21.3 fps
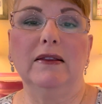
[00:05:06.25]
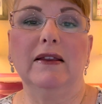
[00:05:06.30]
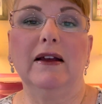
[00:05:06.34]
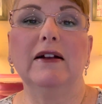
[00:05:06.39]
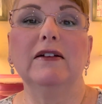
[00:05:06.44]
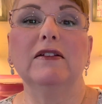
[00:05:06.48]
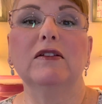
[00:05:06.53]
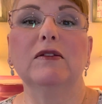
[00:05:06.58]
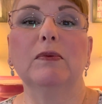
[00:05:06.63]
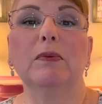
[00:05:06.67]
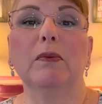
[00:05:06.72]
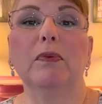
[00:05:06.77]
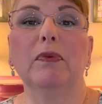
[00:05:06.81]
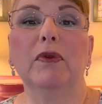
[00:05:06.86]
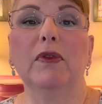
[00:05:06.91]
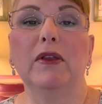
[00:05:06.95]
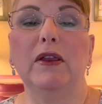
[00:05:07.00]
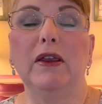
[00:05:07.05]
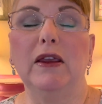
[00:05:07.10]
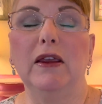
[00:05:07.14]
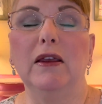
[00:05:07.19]
That's
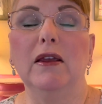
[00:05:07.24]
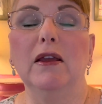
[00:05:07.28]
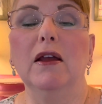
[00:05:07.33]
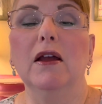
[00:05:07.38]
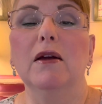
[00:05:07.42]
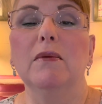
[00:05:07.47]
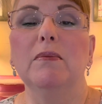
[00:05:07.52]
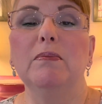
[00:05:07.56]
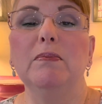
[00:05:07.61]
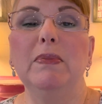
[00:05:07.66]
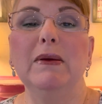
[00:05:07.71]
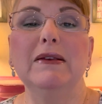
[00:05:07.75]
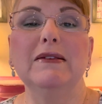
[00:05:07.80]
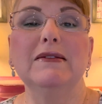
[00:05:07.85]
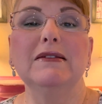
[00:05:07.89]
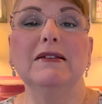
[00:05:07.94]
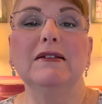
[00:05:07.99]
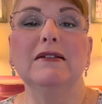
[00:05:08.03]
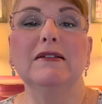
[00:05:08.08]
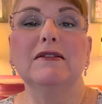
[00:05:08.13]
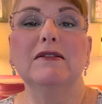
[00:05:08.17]
the
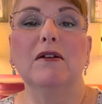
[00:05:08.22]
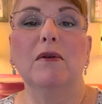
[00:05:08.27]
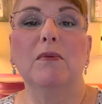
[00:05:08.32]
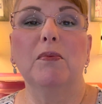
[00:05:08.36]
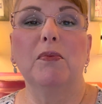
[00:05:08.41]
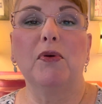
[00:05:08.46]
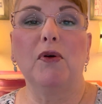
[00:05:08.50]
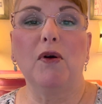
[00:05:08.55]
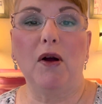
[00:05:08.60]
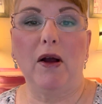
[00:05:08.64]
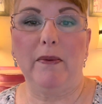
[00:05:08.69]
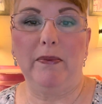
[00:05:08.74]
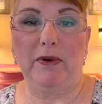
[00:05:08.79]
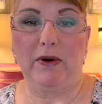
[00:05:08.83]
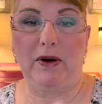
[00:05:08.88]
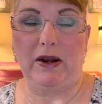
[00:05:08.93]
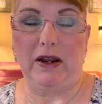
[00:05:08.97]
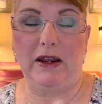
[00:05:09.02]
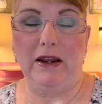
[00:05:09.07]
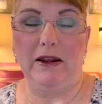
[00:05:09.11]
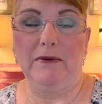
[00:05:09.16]
business
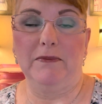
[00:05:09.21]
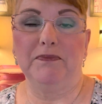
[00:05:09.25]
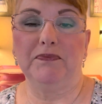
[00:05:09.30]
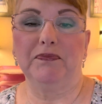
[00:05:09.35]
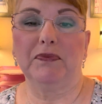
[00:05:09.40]
property.